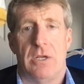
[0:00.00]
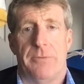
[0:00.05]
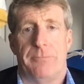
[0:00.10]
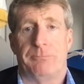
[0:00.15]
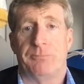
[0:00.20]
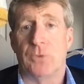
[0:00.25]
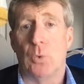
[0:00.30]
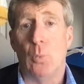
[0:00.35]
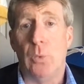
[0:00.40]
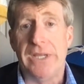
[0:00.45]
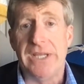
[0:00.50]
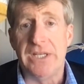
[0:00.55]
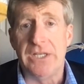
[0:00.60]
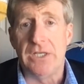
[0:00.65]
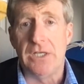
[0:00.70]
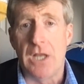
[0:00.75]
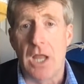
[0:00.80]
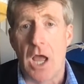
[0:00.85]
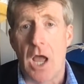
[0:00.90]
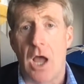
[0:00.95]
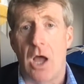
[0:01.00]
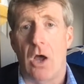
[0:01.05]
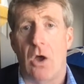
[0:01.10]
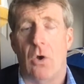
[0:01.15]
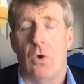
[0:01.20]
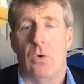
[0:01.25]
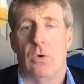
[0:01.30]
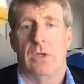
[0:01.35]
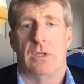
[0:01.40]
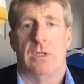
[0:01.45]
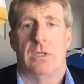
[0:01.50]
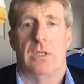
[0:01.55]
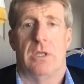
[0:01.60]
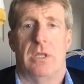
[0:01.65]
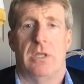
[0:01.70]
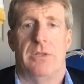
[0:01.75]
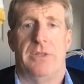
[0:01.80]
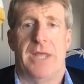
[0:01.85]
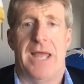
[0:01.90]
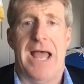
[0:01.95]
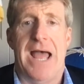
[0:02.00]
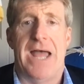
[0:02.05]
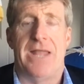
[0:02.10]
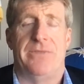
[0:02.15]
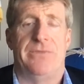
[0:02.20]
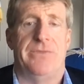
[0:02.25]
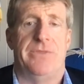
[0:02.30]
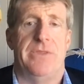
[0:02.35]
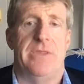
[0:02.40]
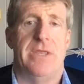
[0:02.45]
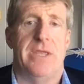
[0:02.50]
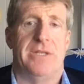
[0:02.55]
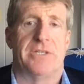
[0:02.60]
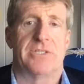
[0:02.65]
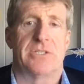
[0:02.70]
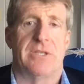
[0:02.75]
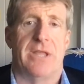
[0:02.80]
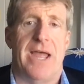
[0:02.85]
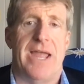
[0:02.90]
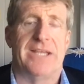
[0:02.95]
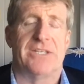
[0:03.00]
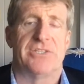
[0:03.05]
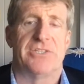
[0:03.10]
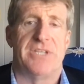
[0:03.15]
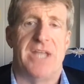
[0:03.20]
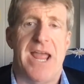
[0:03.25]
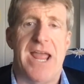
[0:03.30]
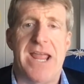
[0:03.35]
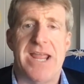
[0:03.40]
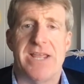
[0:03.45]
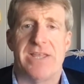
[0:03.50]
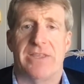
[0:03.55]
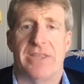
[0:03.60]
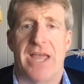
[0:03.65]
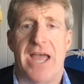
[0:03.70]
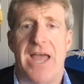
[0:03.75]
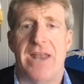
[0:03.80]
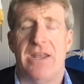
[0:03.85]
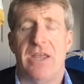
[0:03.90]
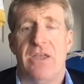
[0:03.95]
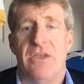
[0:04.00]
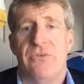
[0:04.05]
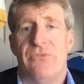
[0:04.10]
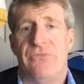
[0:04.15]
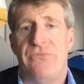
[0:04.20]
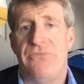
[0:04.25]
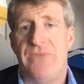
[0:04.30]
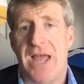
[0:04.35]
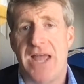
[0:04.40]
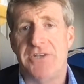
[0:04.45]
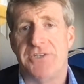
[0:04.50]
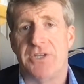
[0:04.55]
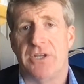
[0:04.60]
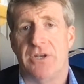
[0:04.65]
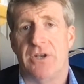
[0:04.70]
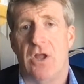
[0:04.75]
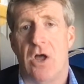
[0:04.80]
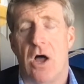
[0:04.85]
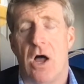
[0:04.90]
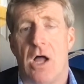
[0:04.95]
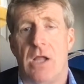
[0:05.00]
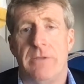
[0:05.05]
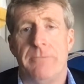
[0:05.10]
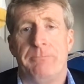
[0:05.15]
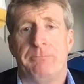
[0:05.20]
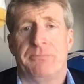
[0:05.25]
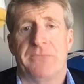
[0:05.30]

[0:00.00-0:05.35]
We know that it's like saying that fentanyl